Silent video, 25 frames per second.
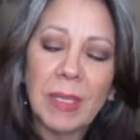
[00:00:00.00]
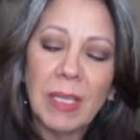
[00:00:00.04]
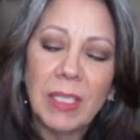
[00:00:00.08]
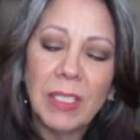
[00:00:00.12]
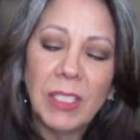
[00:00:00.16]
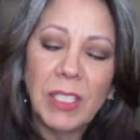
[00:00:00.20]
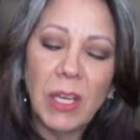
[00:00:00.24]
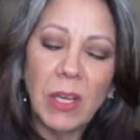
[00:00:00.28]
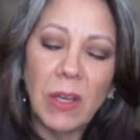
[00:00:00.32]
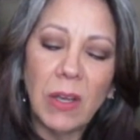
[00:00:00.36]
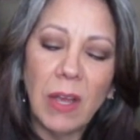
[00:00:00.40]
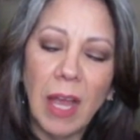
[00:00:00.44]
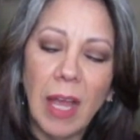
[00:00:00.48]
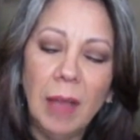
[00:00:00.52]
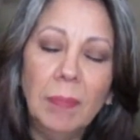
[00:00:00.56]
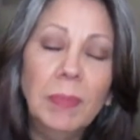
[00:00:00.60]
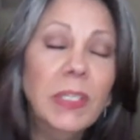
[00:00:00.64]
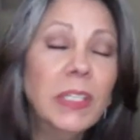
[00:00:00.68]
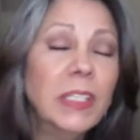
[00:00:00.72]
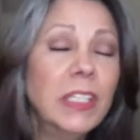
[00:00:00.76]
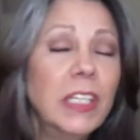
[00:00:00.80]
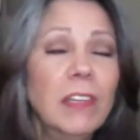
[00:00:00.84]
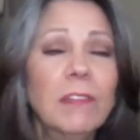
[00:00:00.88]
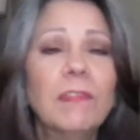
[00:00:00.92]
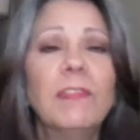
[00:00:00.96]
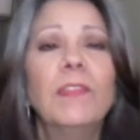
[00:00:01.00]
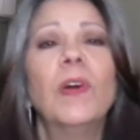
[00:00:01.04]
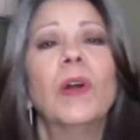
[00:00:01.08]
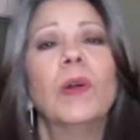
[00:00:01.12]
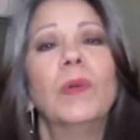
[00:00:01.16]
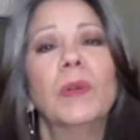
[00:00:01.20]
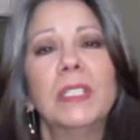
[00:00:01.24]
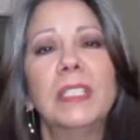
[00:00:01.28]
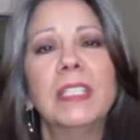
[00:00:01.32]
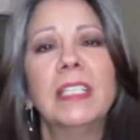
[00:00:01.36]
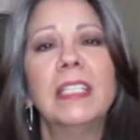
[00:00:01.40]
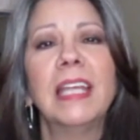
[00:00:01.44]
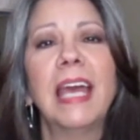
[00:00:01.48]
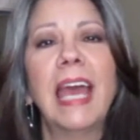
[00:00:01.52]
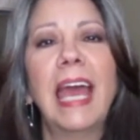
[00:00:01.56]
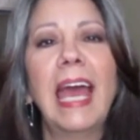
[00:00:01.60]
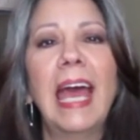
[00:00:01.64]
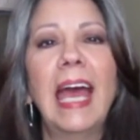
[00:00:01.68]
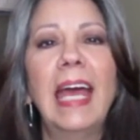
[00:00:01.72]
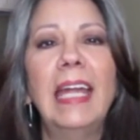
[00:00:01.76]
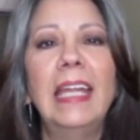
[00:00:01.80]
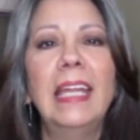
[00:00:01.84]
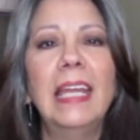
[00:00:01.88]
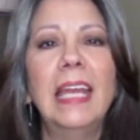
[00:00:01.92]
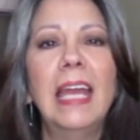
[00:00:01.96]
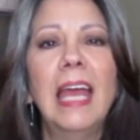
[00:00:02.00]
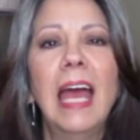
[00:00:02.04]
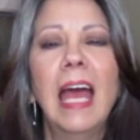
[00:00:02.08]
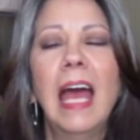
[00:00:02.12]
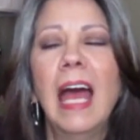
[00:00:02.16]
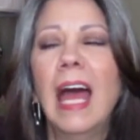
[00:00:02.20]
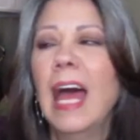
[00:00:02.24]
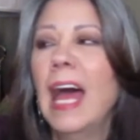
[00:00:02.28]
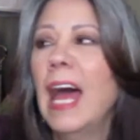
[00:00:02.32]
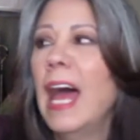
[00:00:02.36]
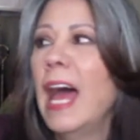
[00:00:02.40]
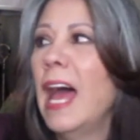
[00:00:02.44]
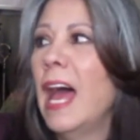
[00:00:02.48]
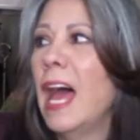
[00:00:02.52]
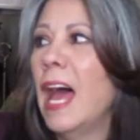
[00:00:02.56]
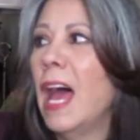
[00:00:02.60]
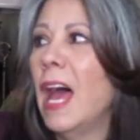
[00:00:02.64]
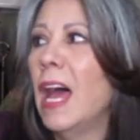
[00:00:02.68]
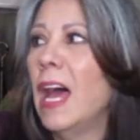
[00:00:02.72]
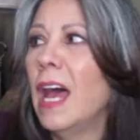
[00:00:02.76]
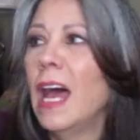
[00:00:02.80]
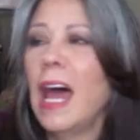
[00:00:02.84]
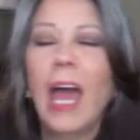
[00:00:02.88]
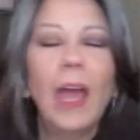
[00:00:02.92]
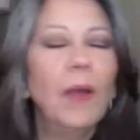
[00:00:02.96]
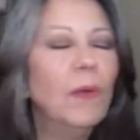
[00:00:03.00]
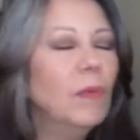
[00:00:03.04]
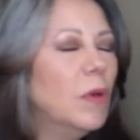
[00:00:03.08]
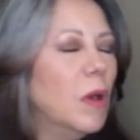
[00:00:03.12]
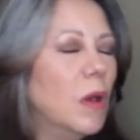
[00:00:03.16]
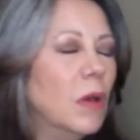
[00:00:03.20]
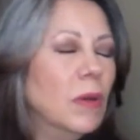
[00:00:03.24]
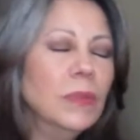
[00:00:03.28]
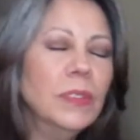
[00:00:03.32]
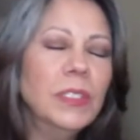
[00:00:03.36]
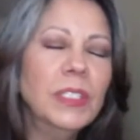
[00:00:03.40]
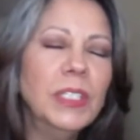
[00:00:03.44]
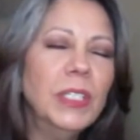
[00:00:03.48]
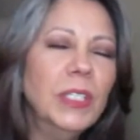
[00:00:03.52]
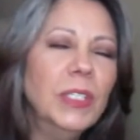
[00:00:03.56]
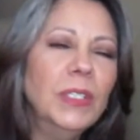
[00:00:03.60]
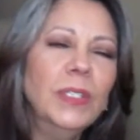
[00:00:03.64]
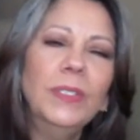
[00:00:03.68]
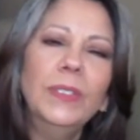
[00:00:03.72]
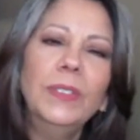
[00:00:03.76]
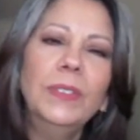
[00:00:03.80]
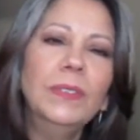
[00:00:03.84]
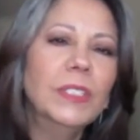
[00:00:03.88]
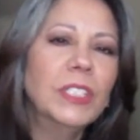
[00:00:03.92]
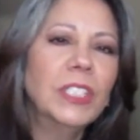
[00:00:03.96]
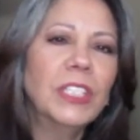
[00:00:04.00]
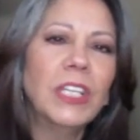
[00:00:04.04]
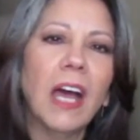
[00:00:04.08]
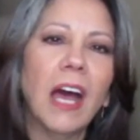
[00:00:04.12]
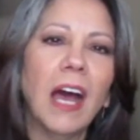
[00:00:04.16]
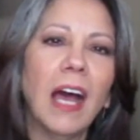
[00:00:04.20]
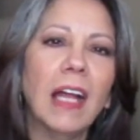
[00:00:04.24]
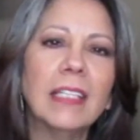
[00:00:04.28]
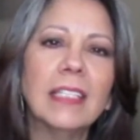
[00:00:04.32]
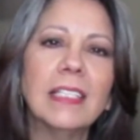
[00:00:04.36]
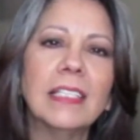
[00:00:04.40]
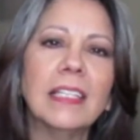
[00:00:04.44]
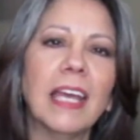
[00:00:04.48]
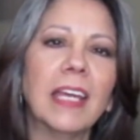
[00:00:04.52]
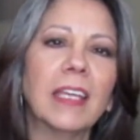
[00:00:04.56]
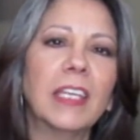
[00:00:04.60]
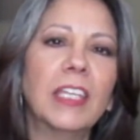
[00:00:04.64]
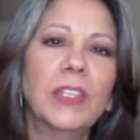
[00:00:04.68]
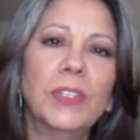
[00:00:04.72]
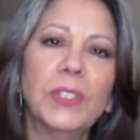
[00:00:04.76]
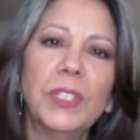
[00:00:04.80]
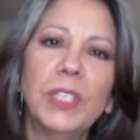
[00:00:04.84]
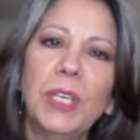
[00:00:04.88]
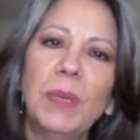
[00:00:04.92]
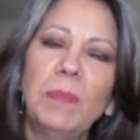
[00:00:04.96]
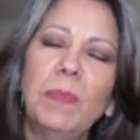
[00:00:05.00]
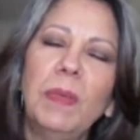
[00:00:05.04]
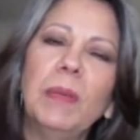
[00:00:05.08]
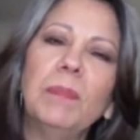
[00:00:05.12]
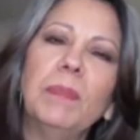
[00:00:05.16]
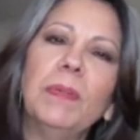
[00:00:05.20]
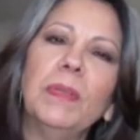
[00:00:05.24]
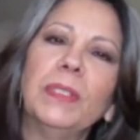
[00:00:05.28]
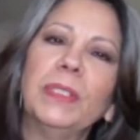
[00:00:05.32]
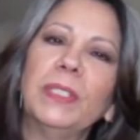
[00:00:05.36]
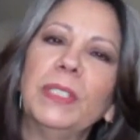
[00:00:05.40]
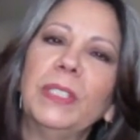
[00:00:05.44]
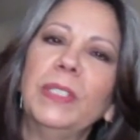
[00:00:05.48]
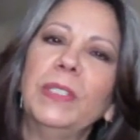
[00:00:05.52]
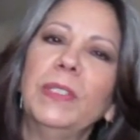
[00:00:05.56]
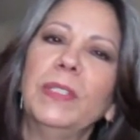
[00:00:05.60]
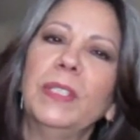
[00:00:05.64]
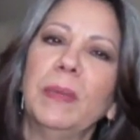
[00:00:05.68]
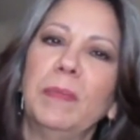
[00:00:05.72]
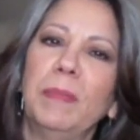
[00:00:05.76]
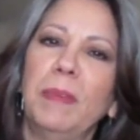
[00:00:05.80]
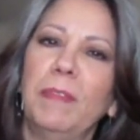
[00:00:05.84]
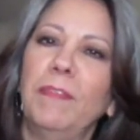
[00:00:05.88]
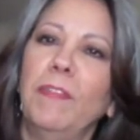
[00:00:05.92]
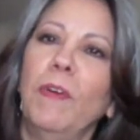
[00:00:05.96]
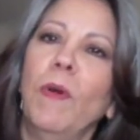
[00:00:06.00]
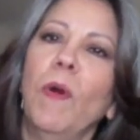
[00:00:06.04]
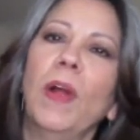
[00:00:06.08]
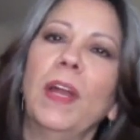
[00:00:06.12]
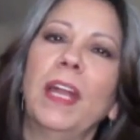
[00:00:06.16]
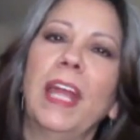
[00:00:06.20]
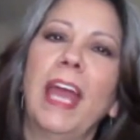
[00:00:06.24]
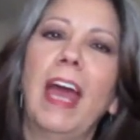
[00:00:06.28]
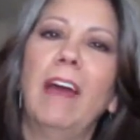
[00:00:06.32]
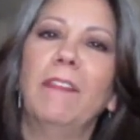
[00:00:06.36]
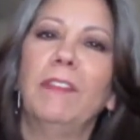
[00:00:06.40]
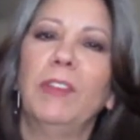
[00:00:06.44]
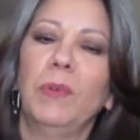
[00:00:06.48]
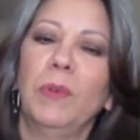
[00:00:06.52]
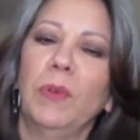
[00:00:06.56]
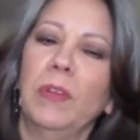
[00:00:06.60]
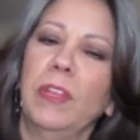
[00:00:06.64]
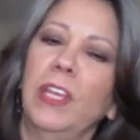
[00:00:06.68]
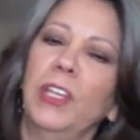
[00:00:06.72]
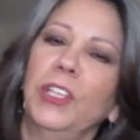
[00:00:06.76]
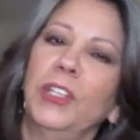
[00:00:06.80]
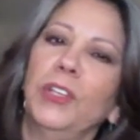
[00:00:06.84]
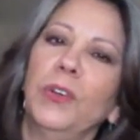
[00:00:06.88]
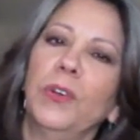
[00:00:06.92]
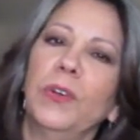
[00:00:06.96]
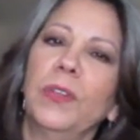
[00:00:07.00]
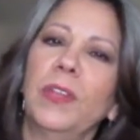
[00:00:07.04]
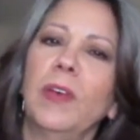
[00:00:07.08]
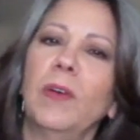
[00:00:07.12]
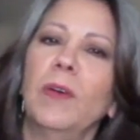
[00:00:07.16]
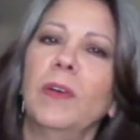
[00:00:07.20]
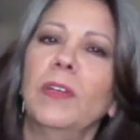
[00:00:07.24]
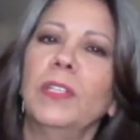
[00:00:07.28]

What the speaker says: So I'm looking forward to that. I won't do shots like you see people do, the before and after, where they show